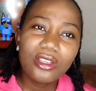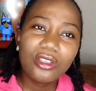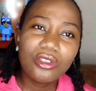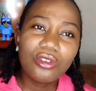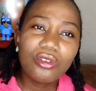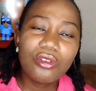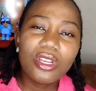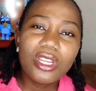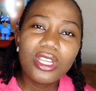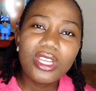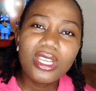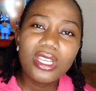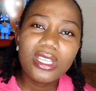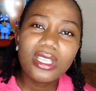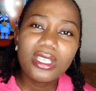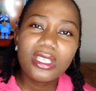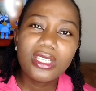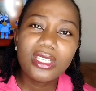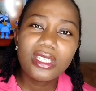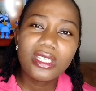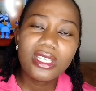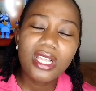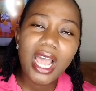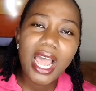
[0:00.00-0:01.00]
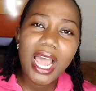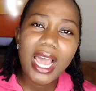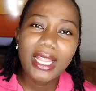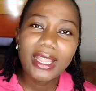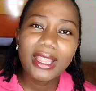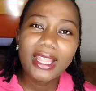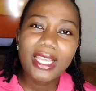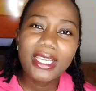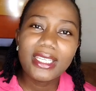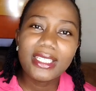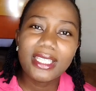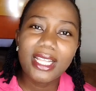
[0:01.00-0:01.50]
So these are
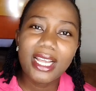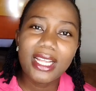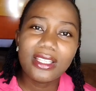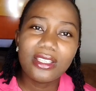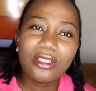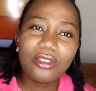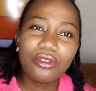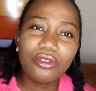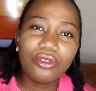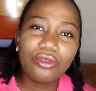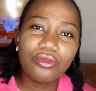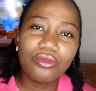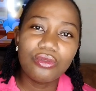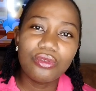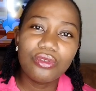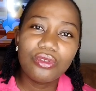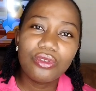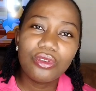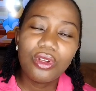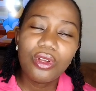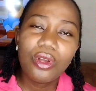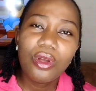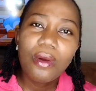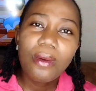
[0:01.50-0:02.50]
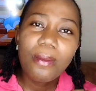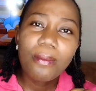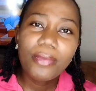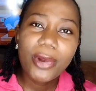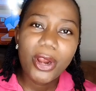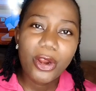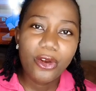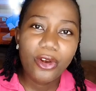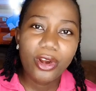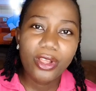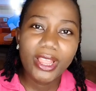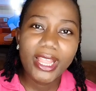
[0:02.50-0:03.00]
things that you should
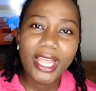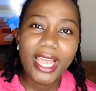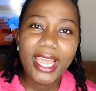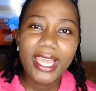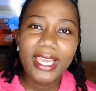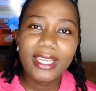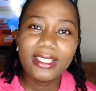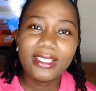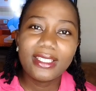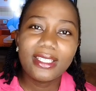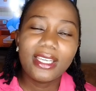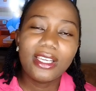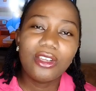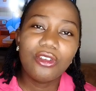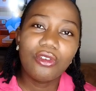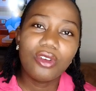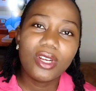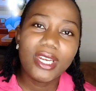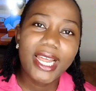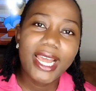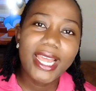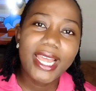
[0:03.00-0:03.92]
prioritize in your